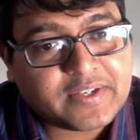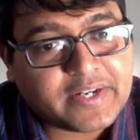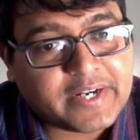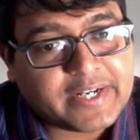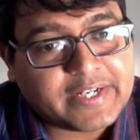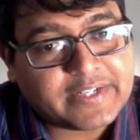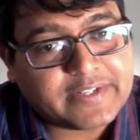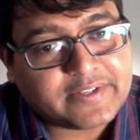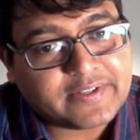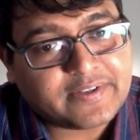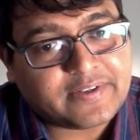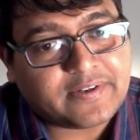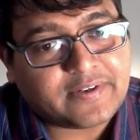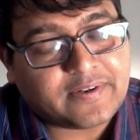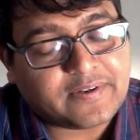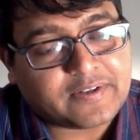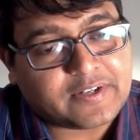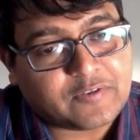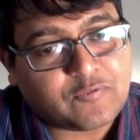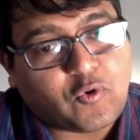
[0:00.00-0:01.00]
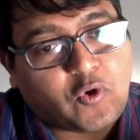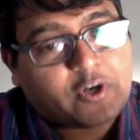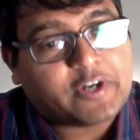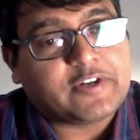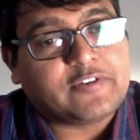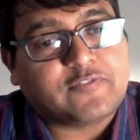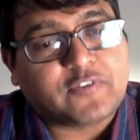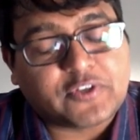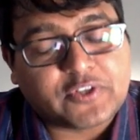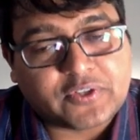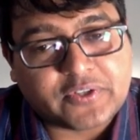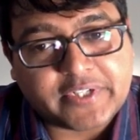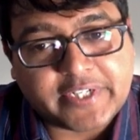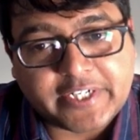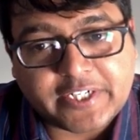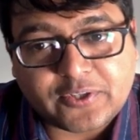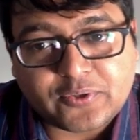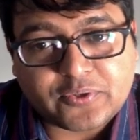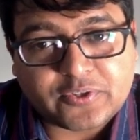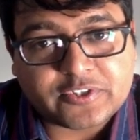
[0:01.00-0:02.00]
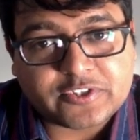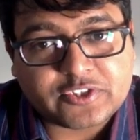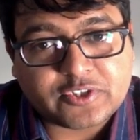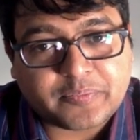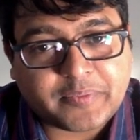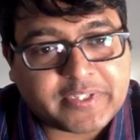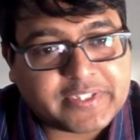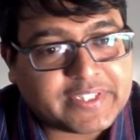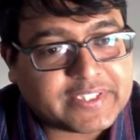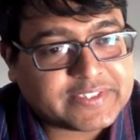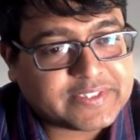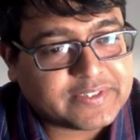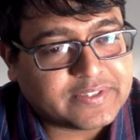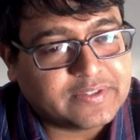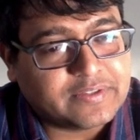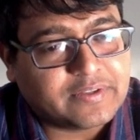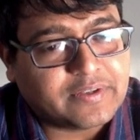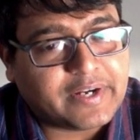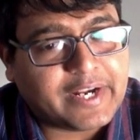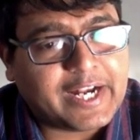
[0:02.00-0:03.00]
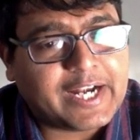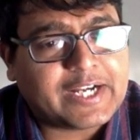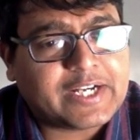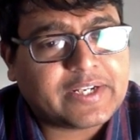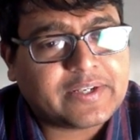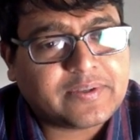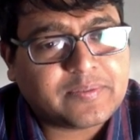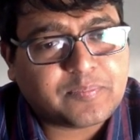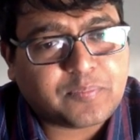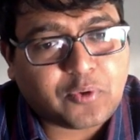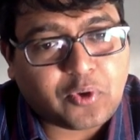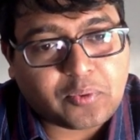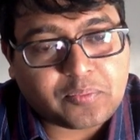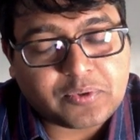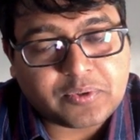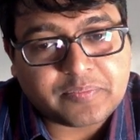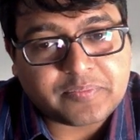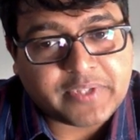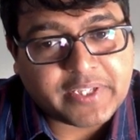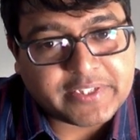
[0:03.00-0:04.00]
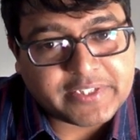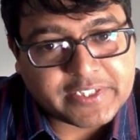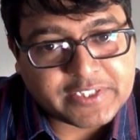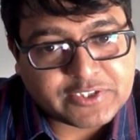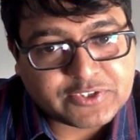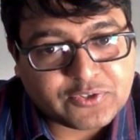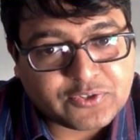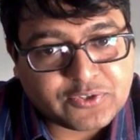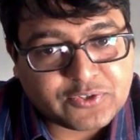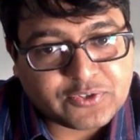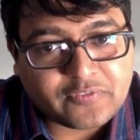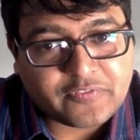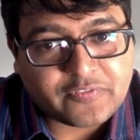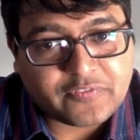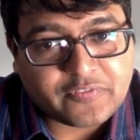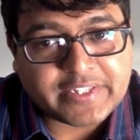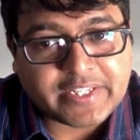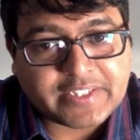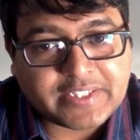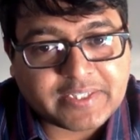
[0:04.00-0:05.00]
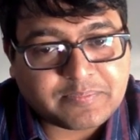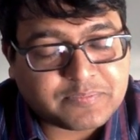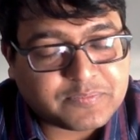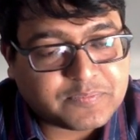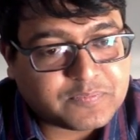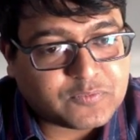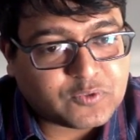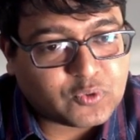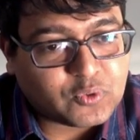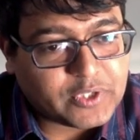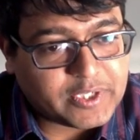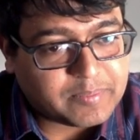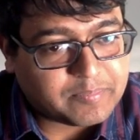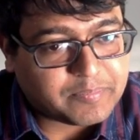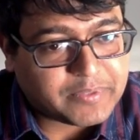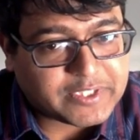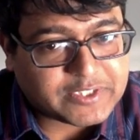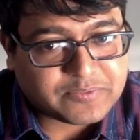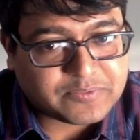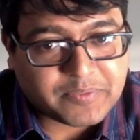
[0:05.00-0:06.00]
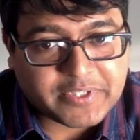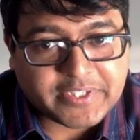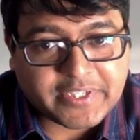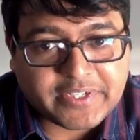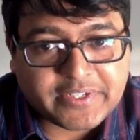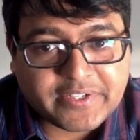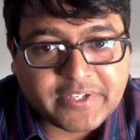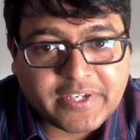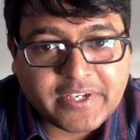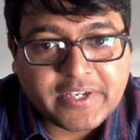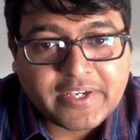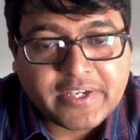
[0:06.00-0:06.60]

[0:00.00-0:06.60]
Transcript: right, uh, rewarded for your data ownership. And that's a great problem that they're solving, and that I'm truly impressed by that.